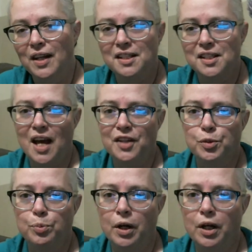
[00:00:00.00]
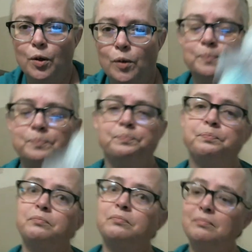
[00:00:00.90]
did that sprinkle.
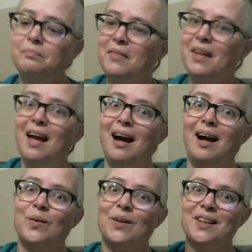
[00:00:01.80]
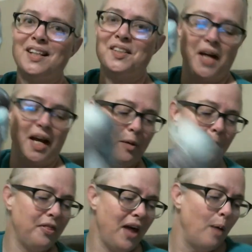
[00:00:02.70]
Really excited
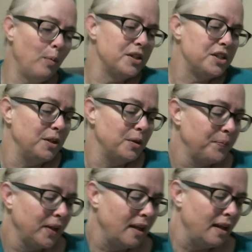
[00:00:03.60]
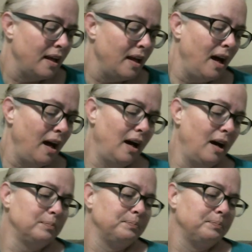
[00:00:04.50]
about that one too. I